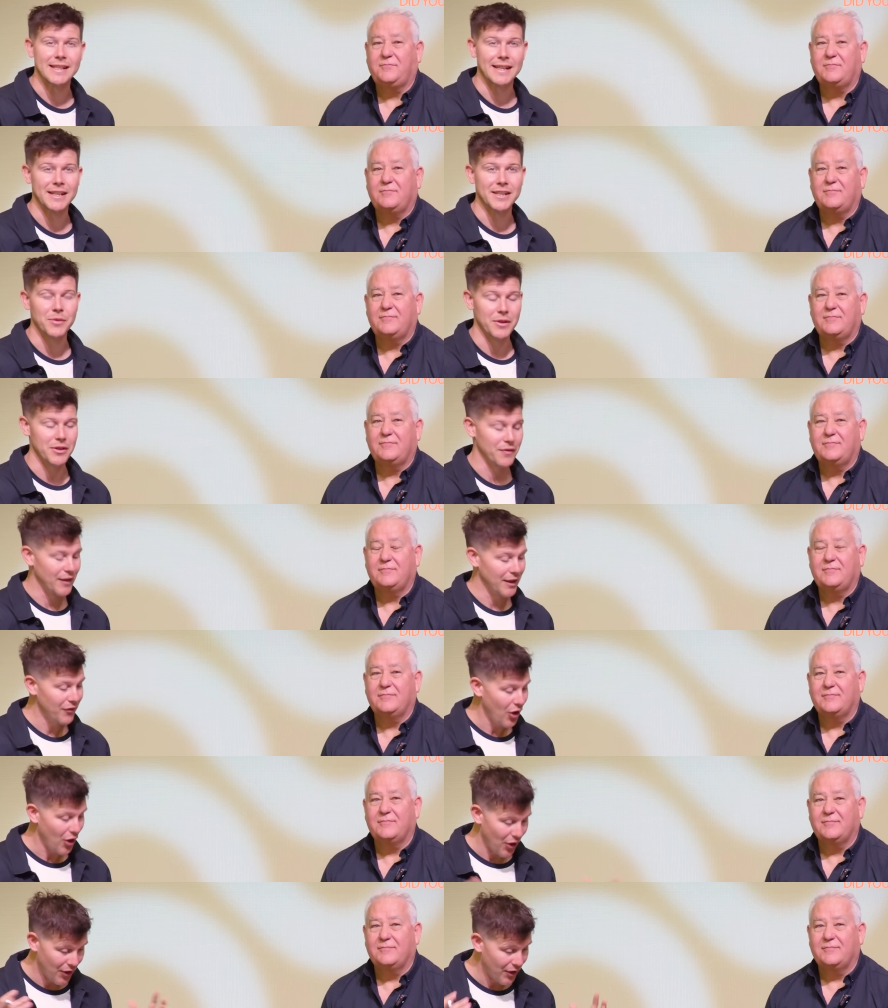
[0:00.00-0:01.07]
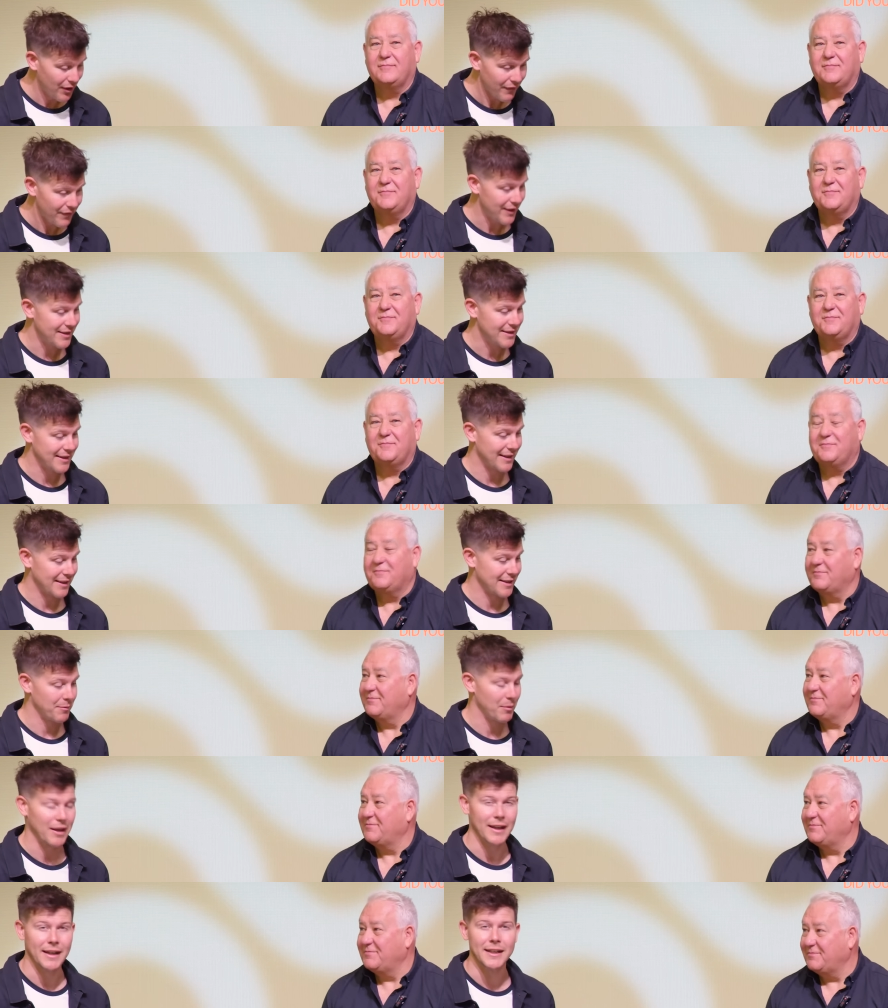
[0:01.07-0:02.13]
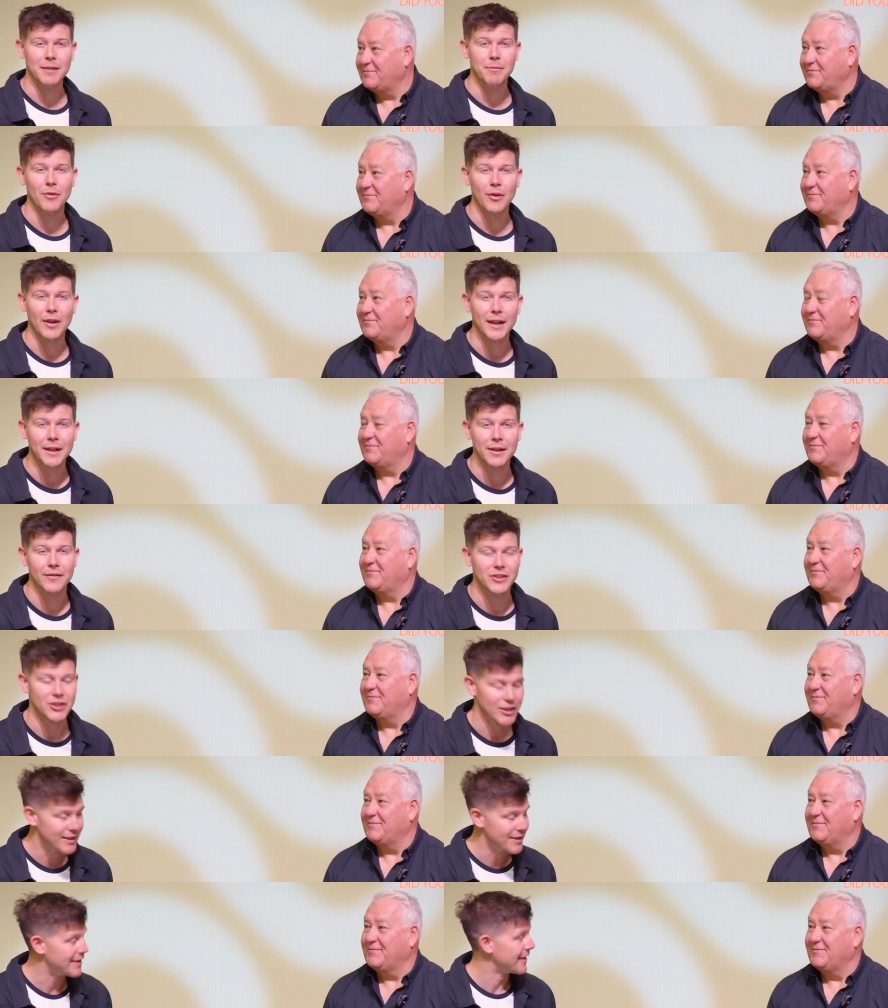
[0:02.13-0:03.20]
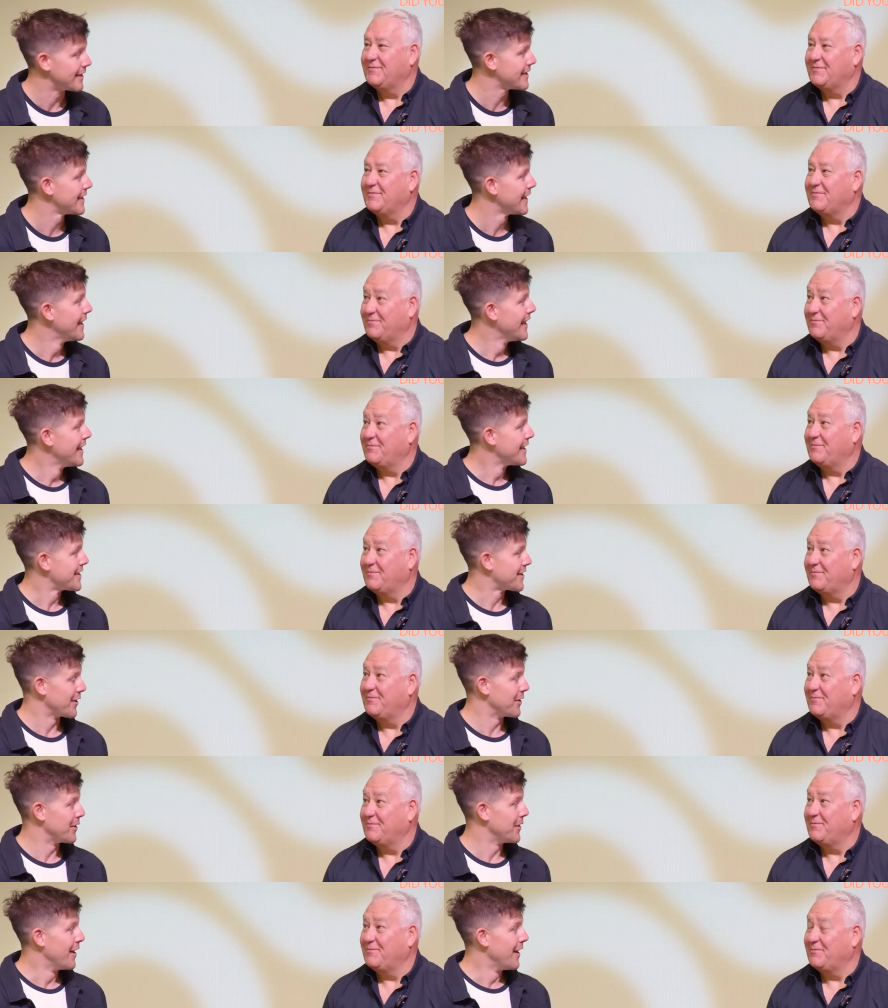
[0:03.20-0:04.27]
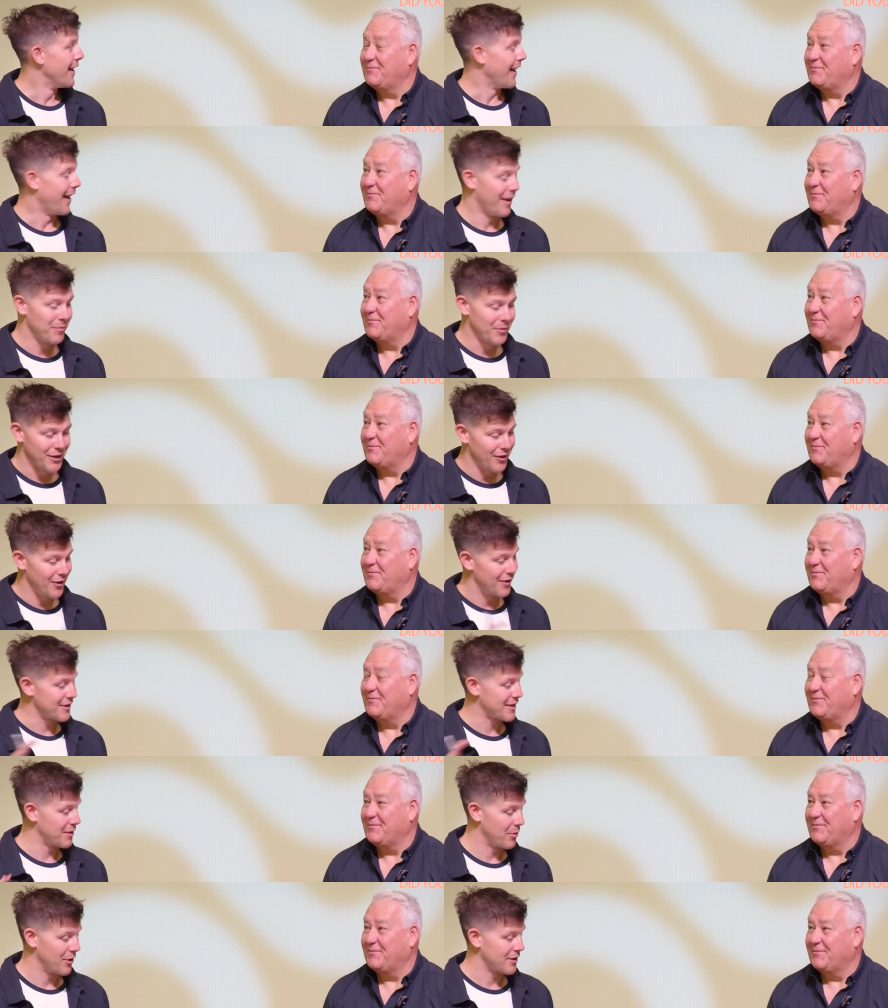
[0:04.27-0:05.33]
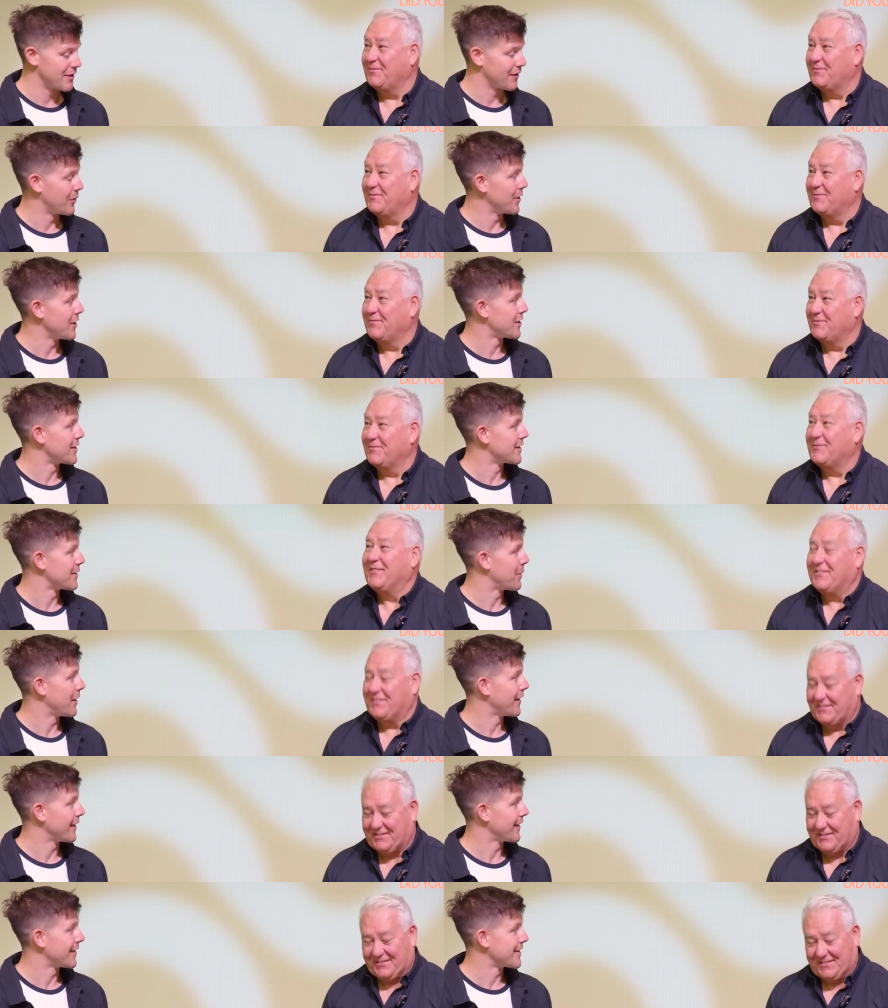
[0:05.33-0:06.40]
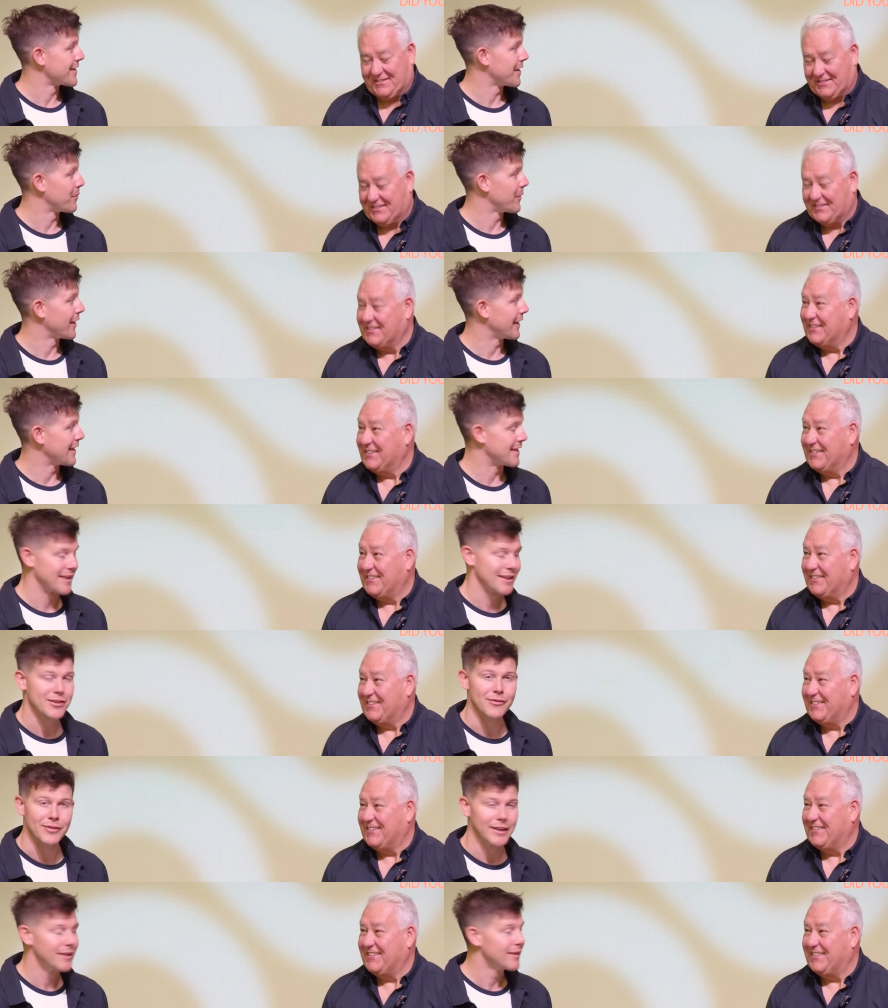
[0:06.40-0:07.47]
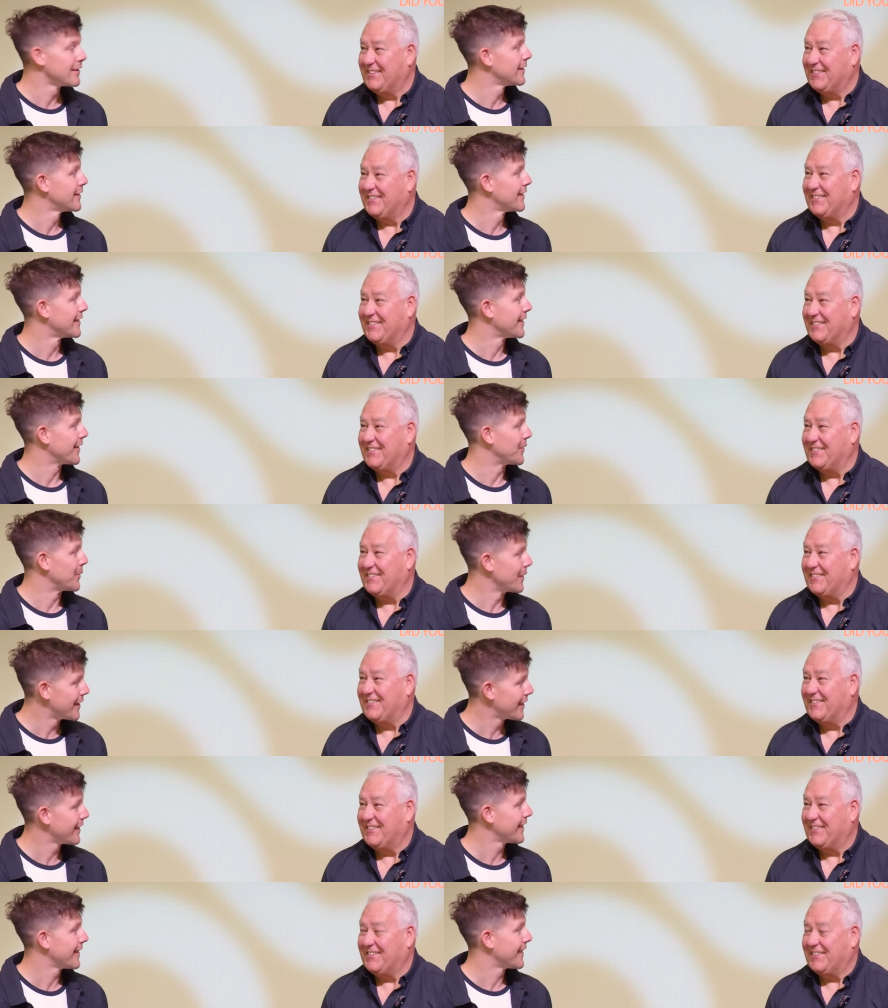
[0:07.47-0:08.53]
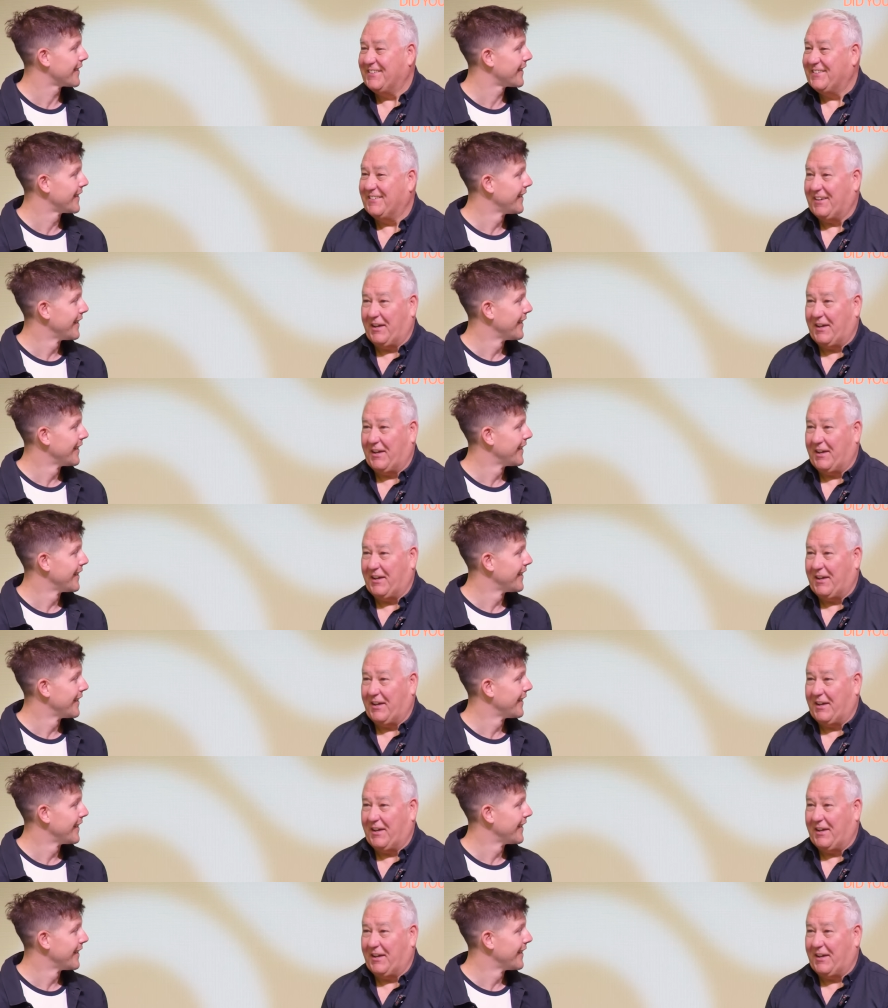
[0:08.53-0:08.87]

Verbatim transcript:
Speaker 1: a sense where you've never heard of these things, the millennium reign of Jesus. So I'm going to ask a bunch of questions about it because I'm like, is this real? Are we going to.